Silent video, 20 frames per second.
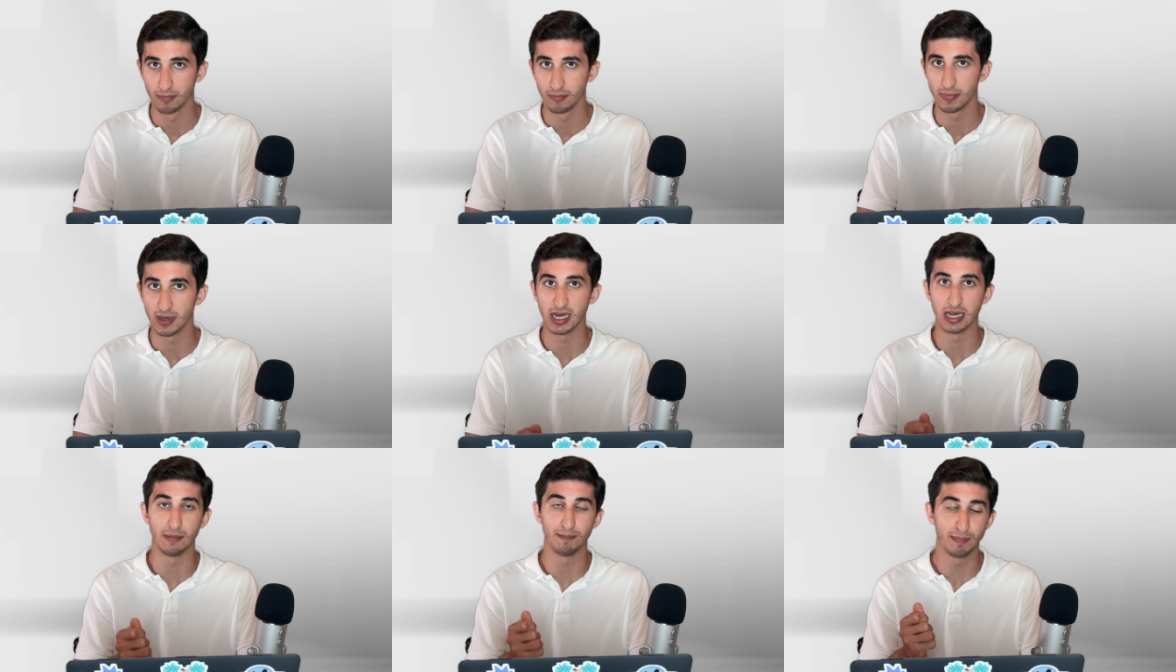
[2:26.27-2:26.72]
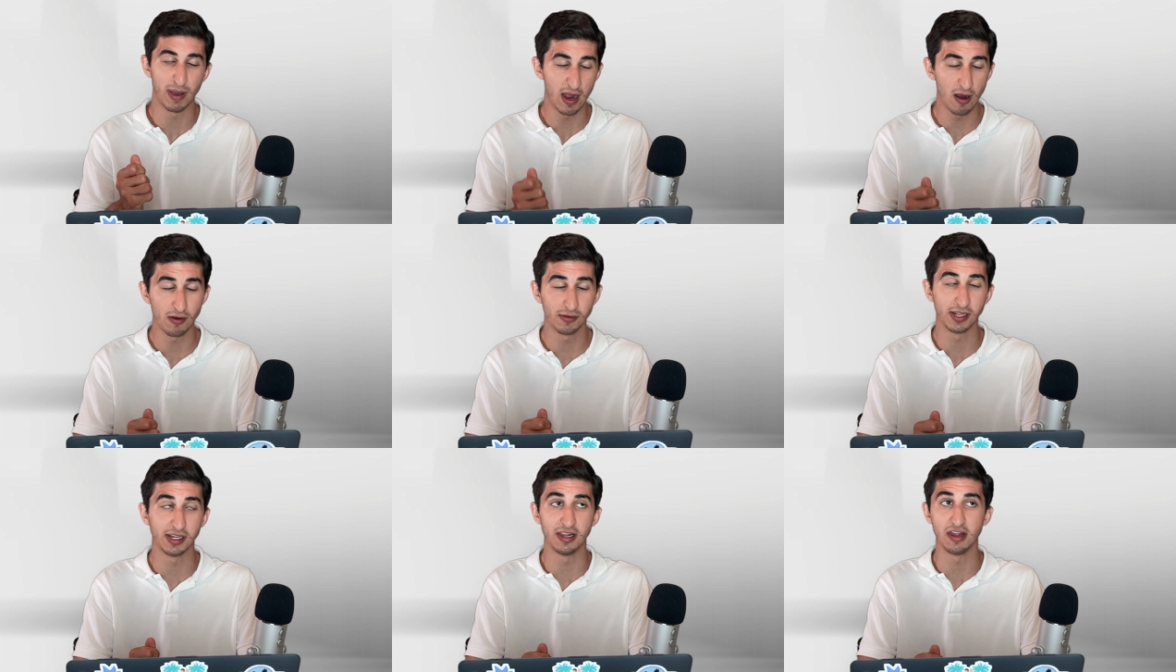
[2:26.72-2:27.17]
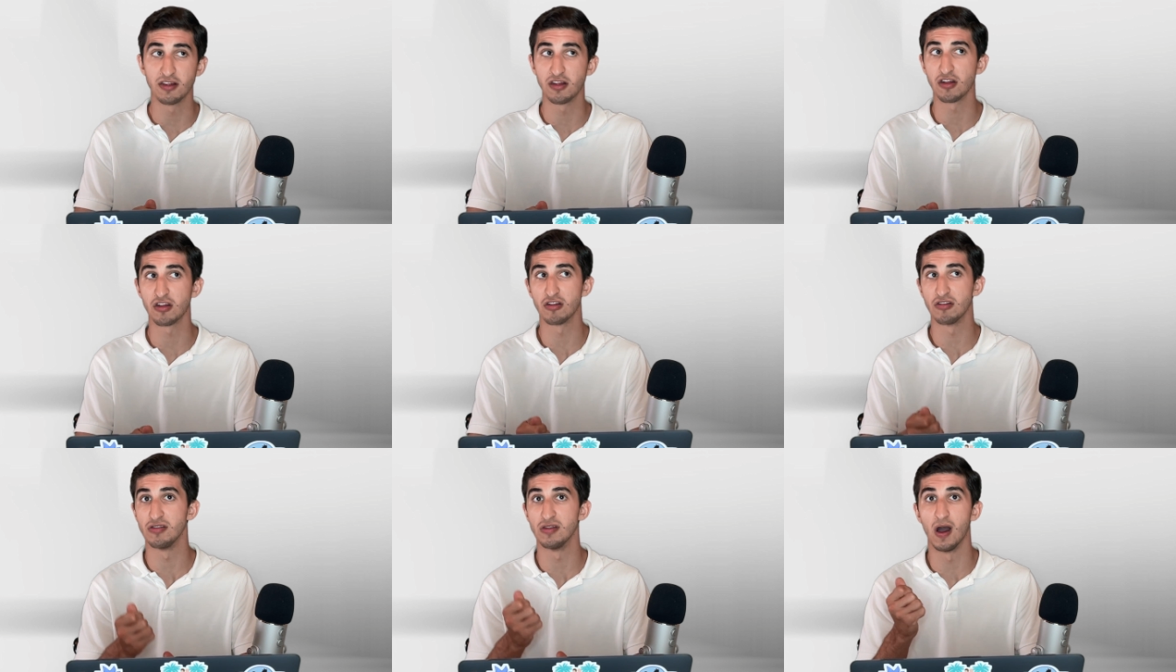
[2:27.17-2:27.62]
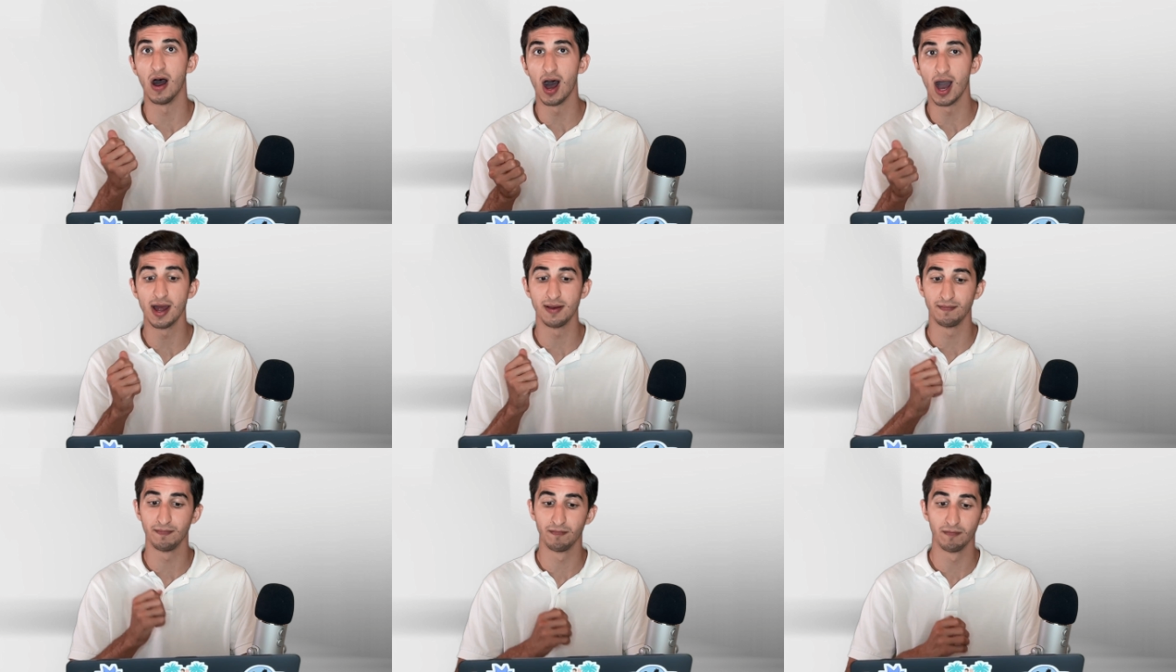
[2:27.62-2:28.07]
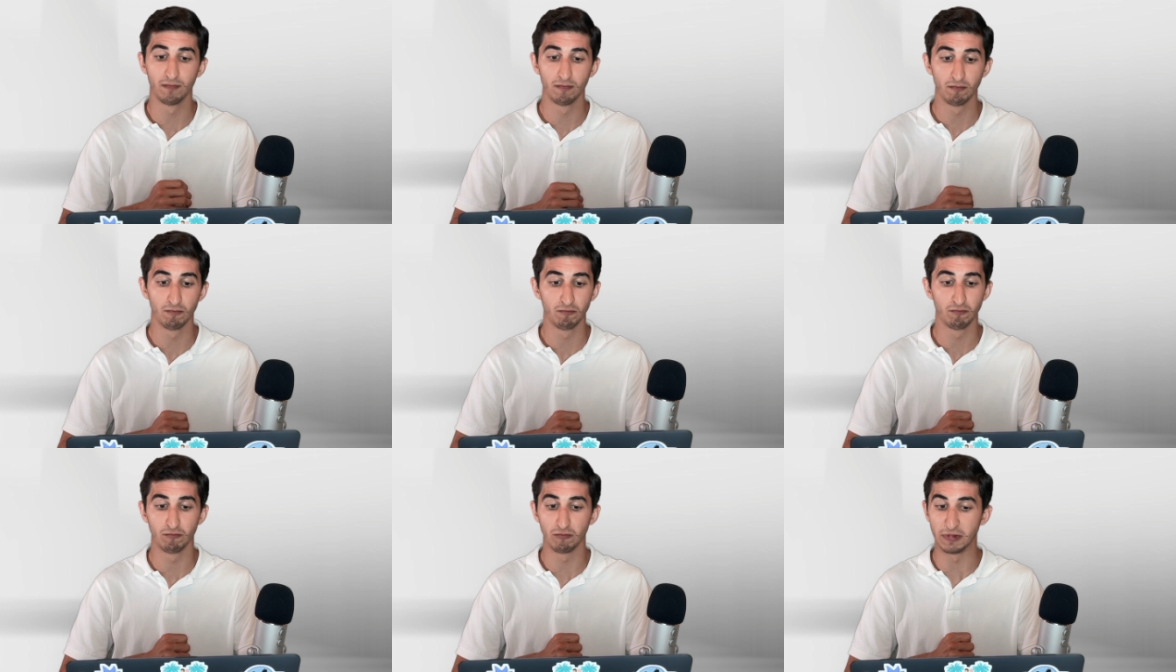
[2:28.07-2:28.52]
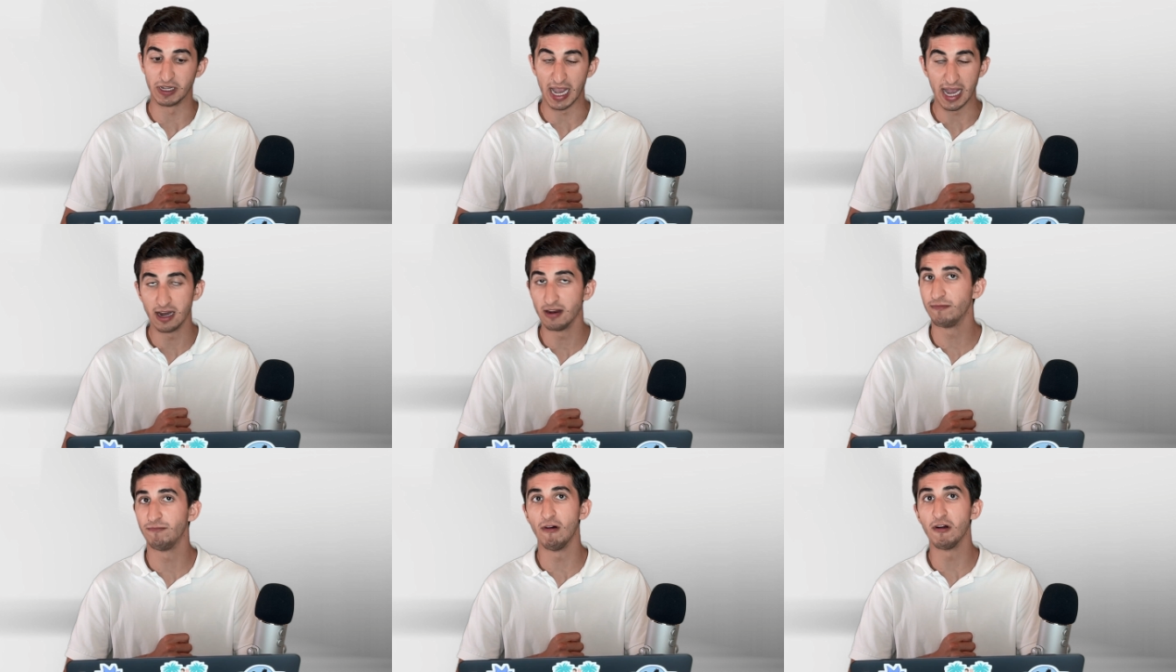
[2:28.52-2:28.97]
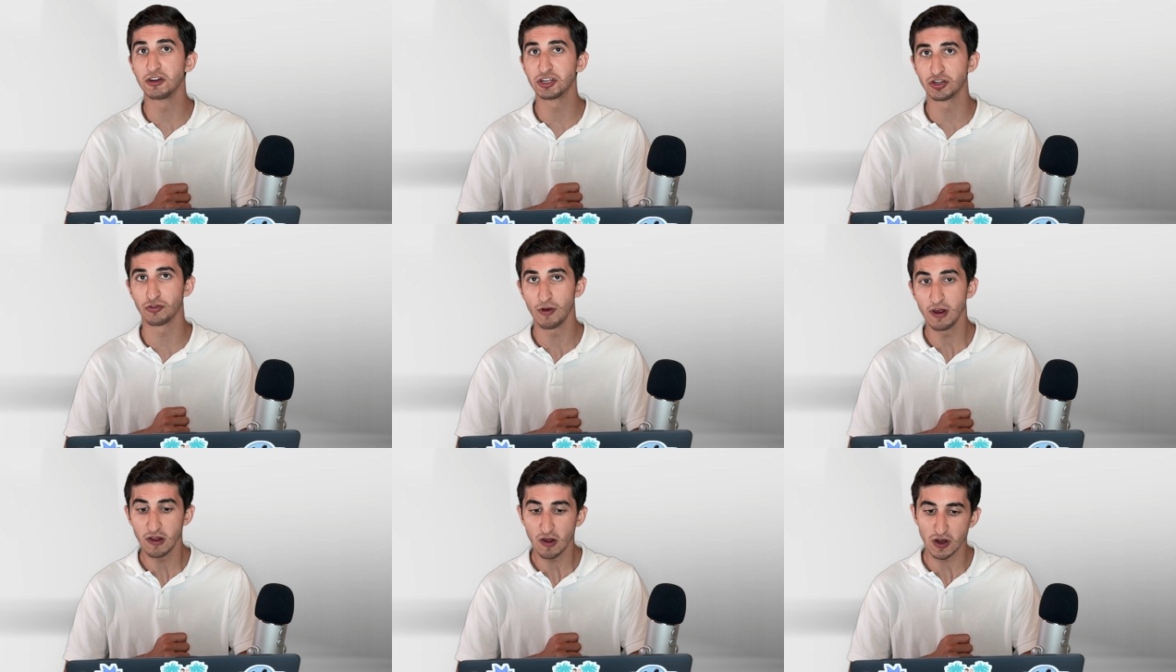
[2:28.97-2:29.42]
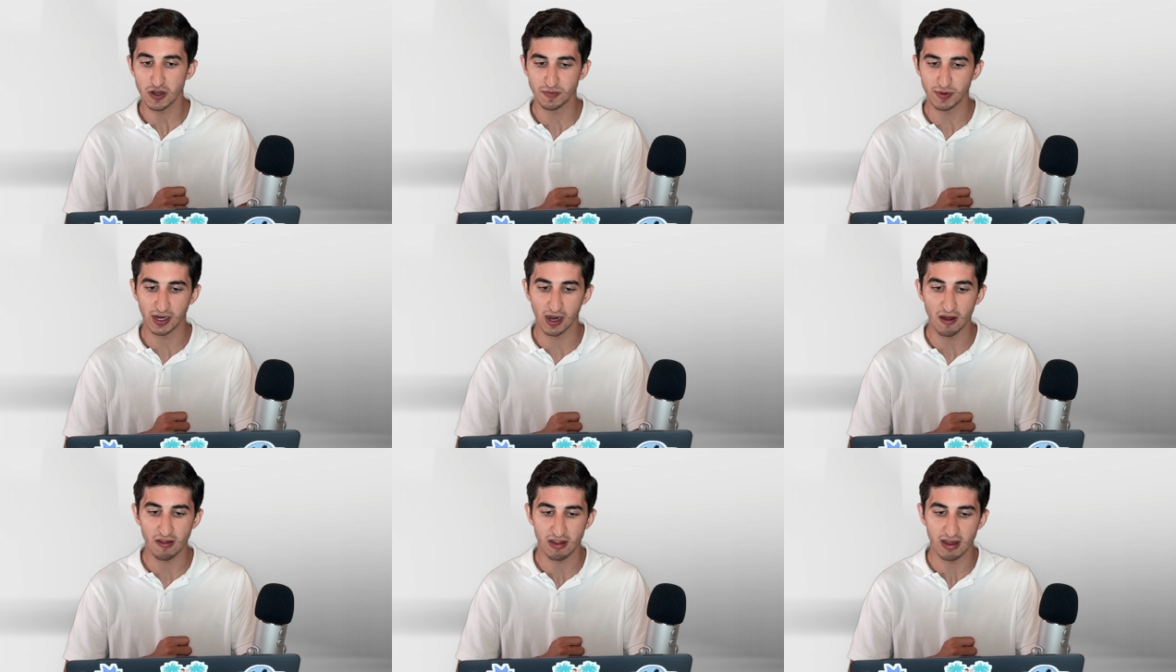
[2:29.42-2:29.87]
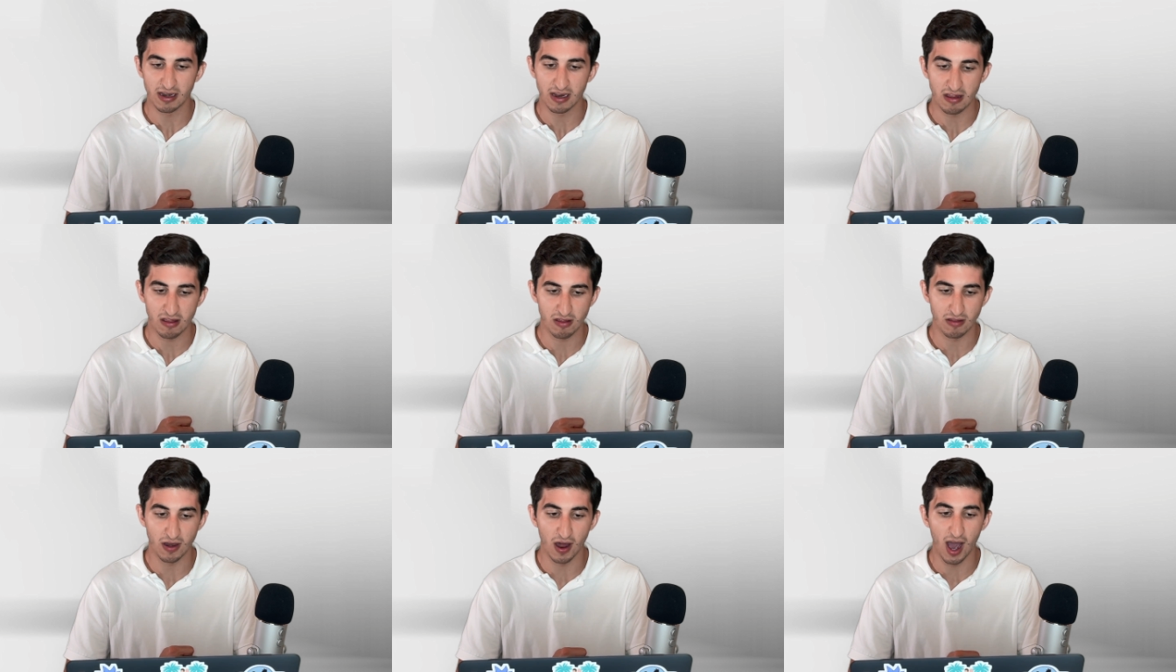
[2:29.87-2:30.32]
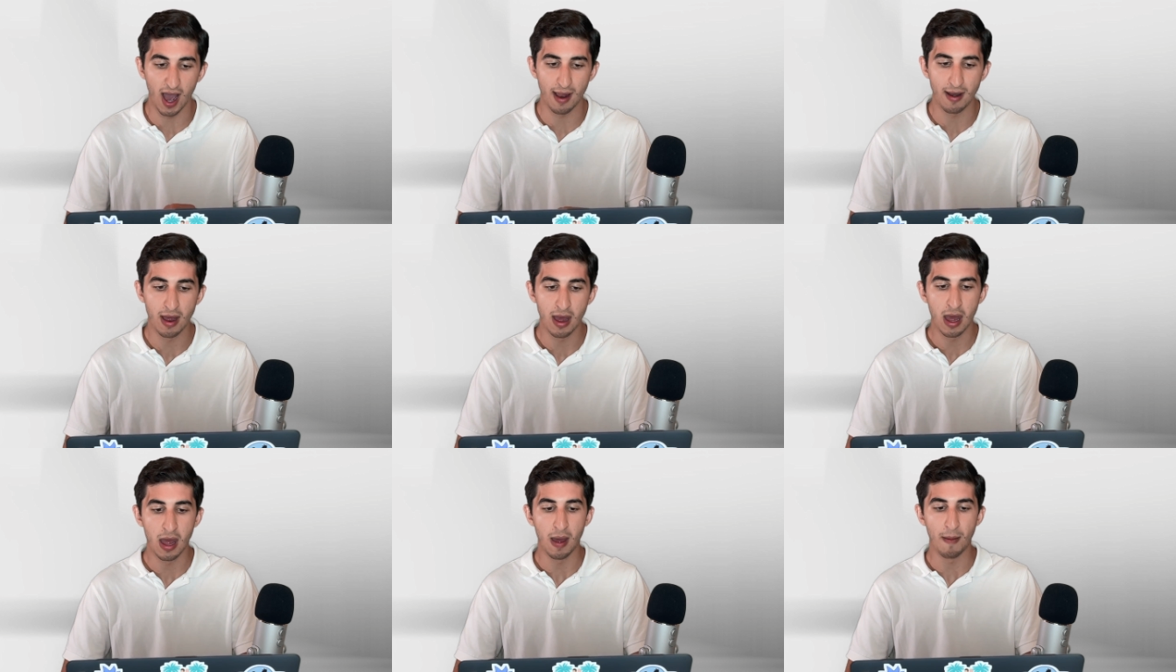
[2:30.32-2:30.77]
And apparently this is not gain-of-function research because it is not